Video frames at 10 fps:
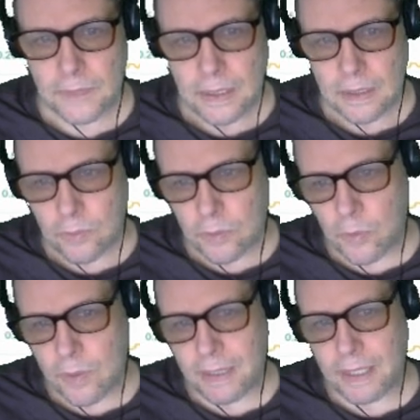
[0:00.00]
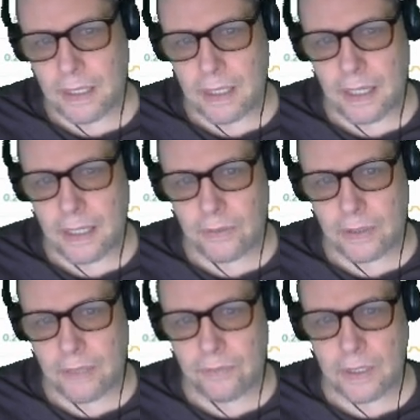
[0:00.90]
where we made a high of
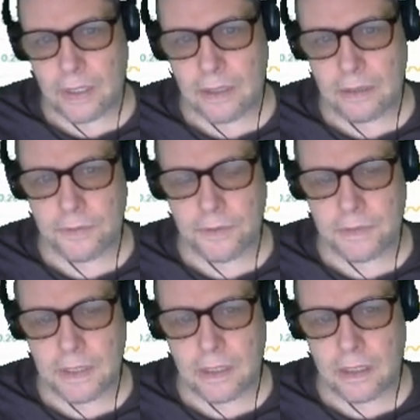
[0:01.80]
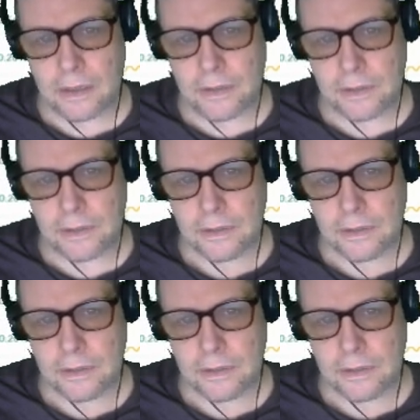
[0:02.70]
$1,150,